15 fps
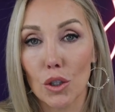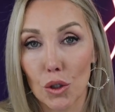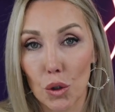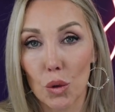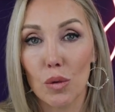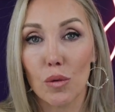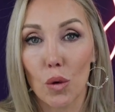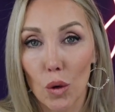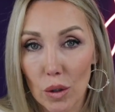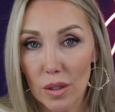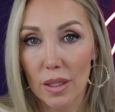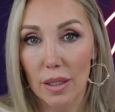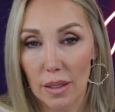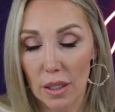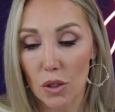to force
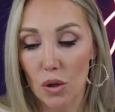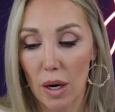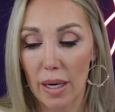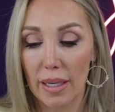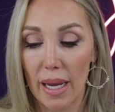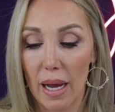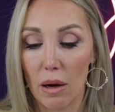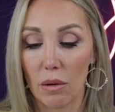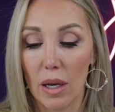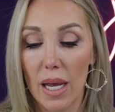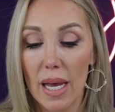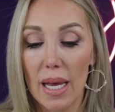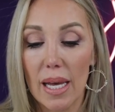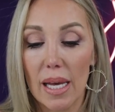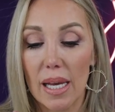it to dry down.
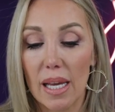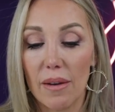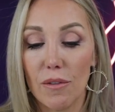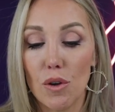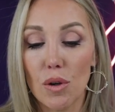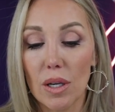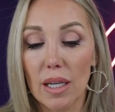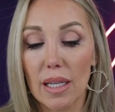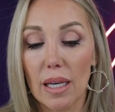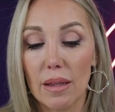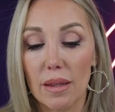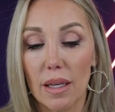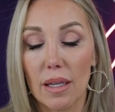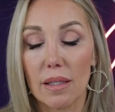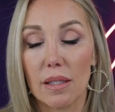If you could
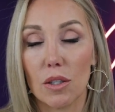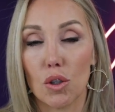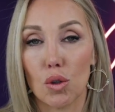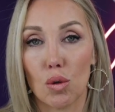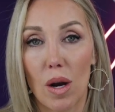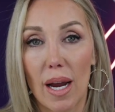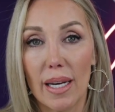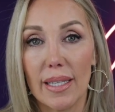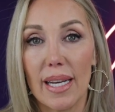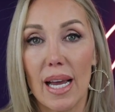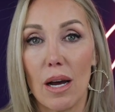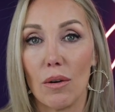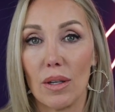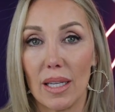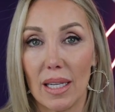get this dried down